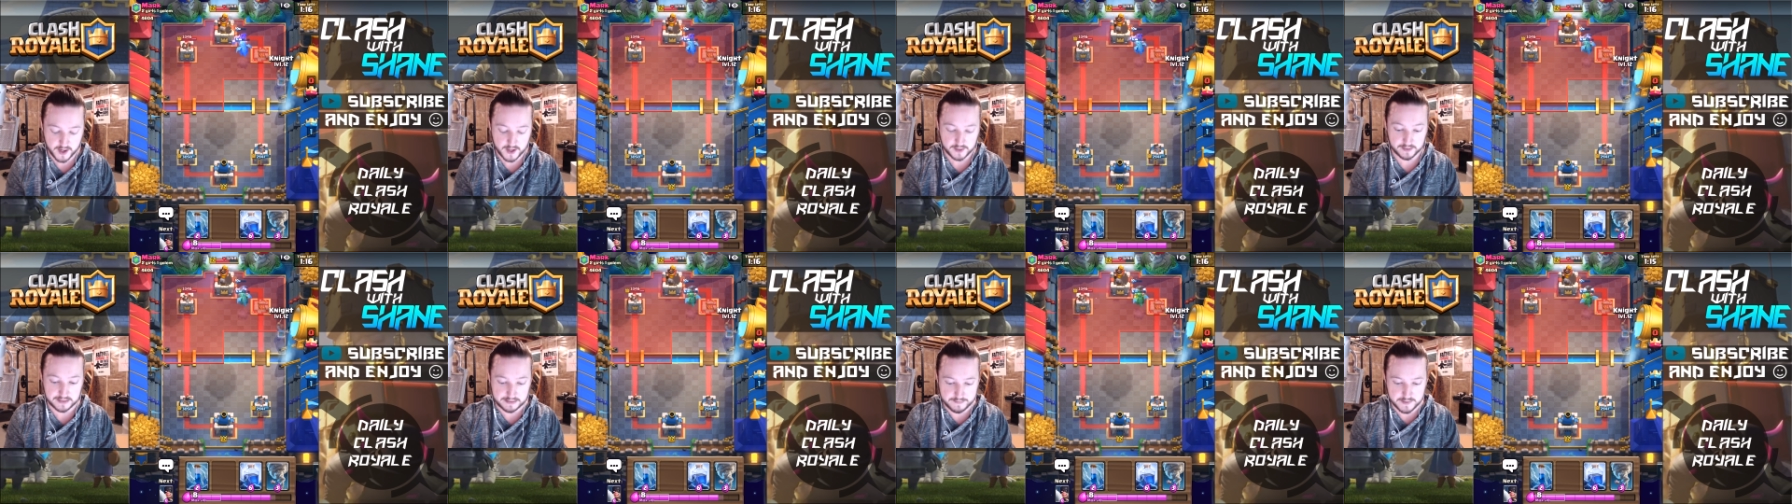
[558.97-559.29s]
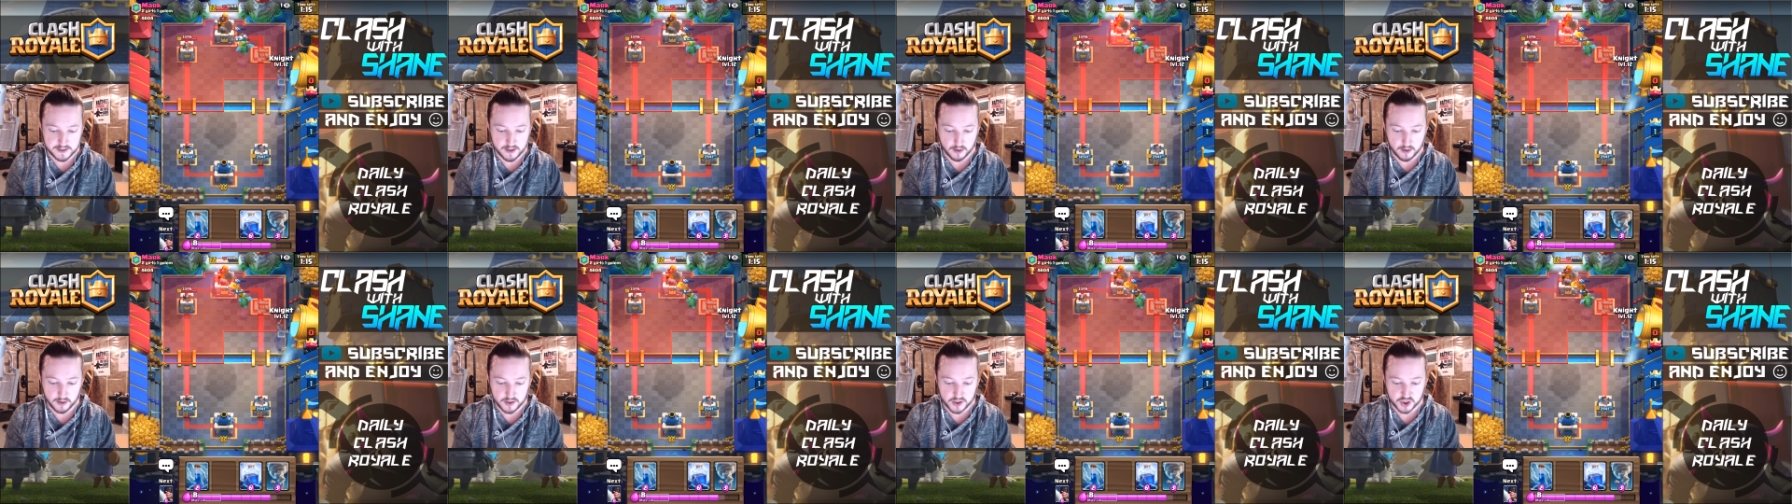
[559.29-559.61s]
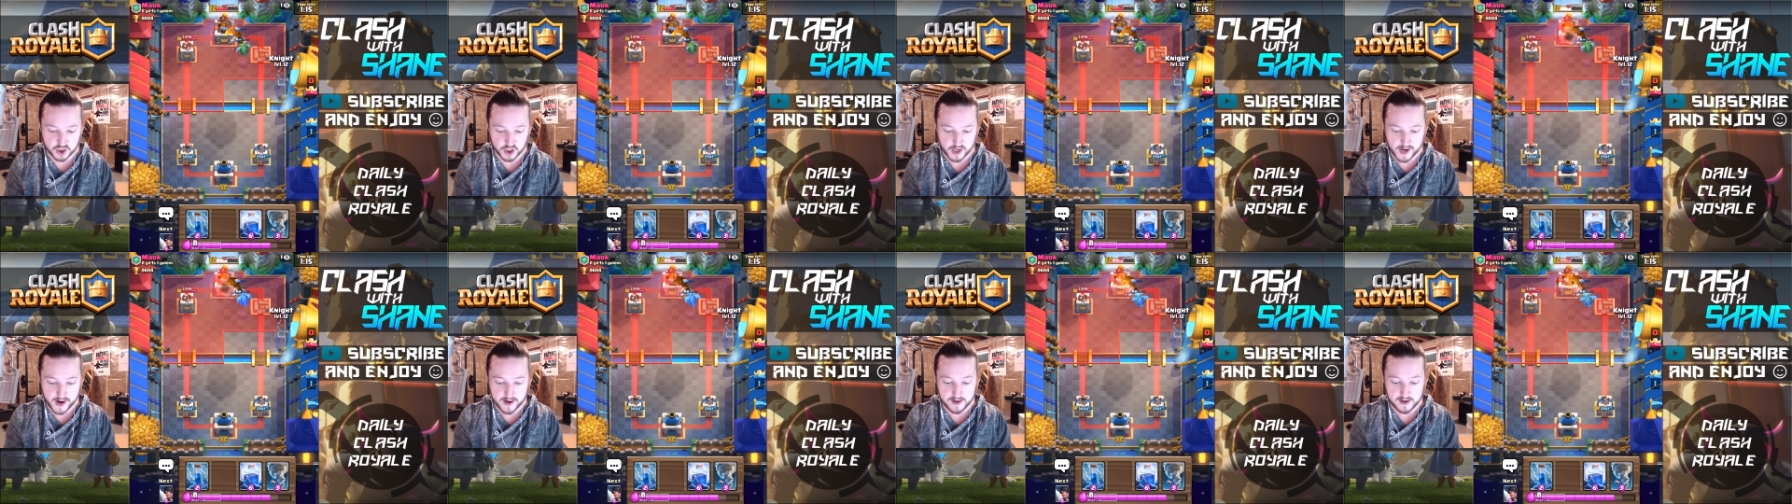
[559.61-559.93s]
Let me know in
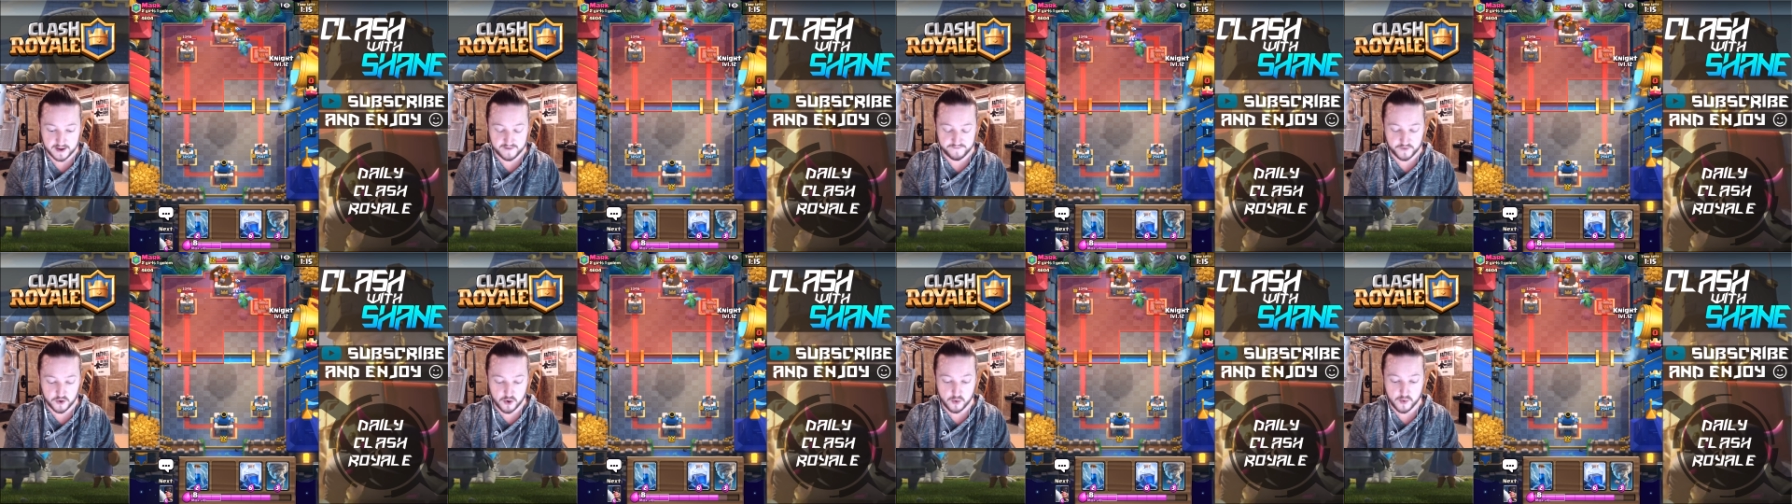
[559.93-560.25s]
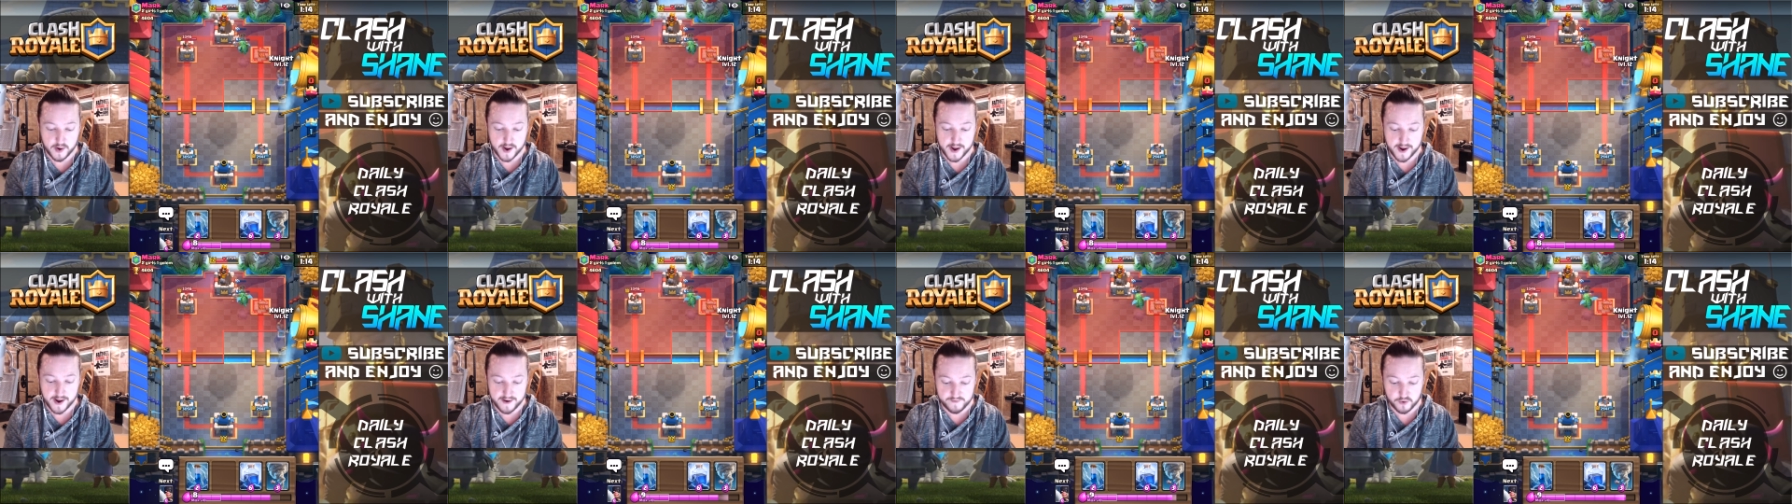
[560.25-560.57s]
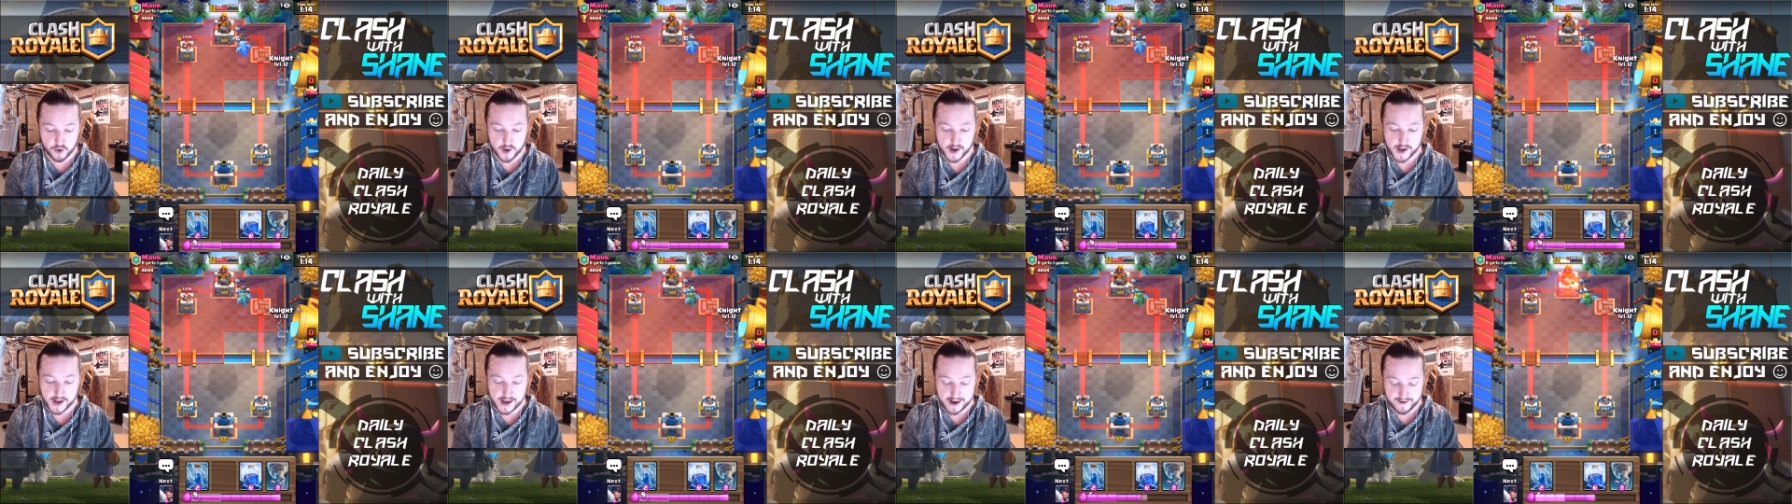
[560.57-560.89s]
chat if you
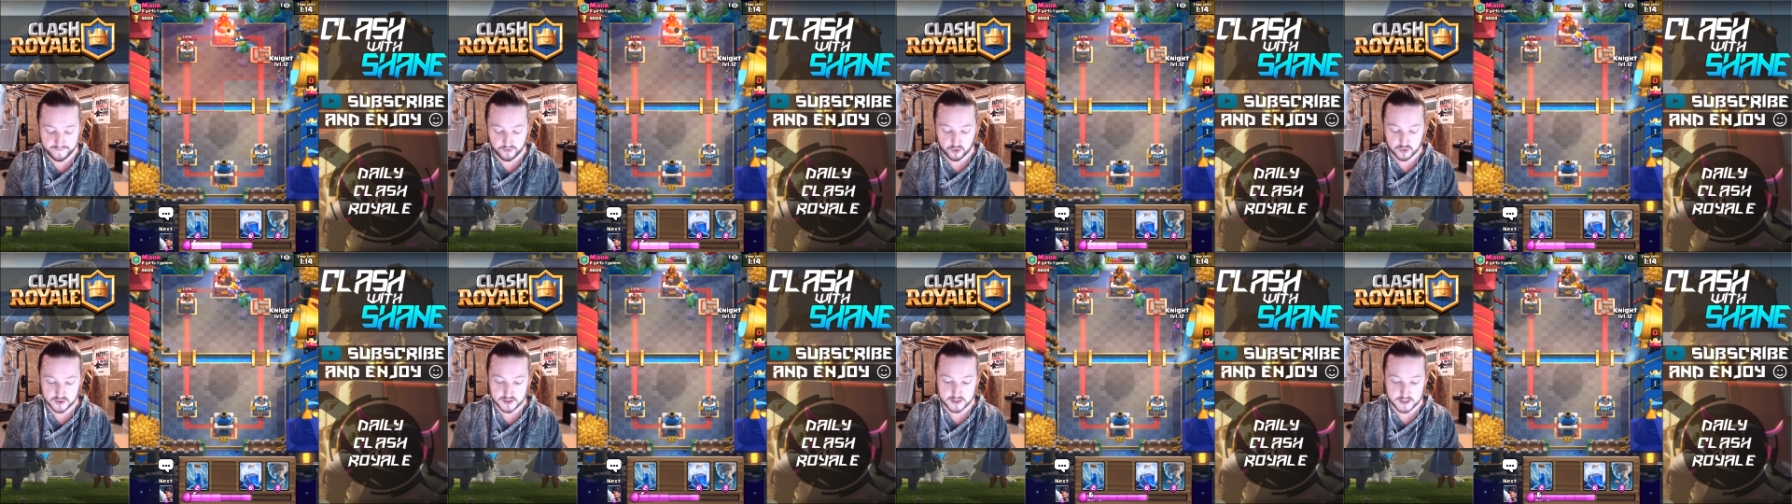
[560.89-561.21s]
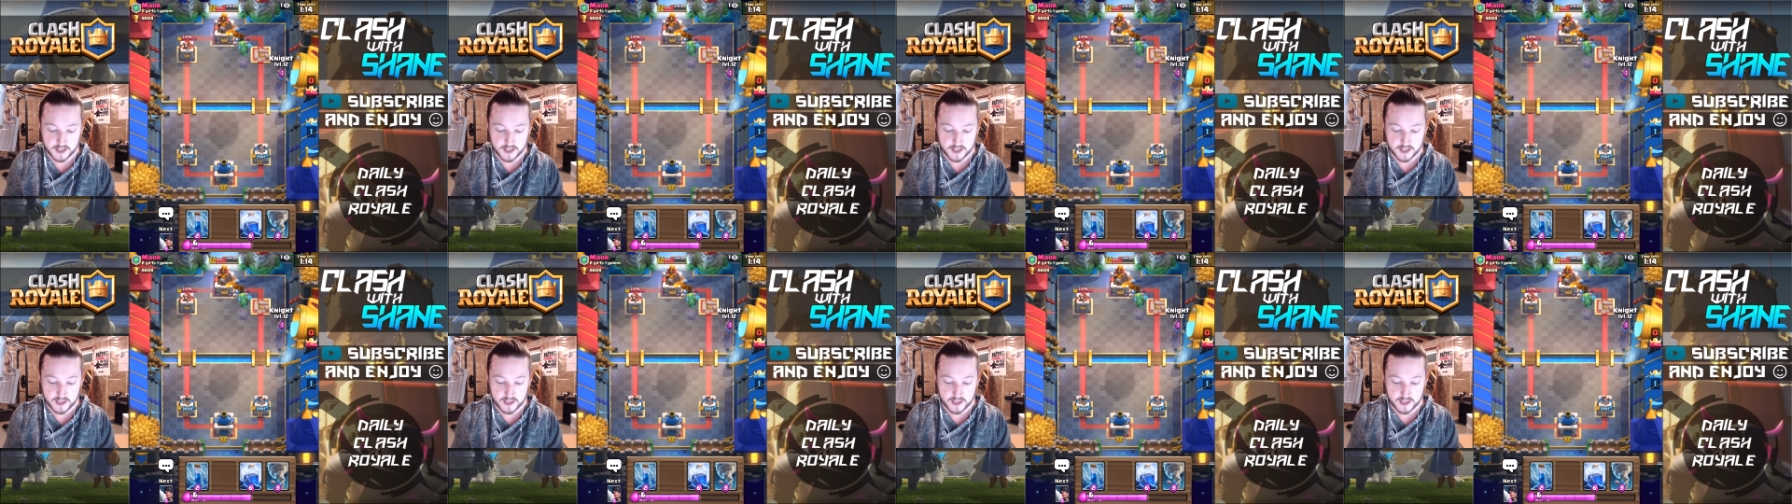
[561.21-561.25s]
ever have those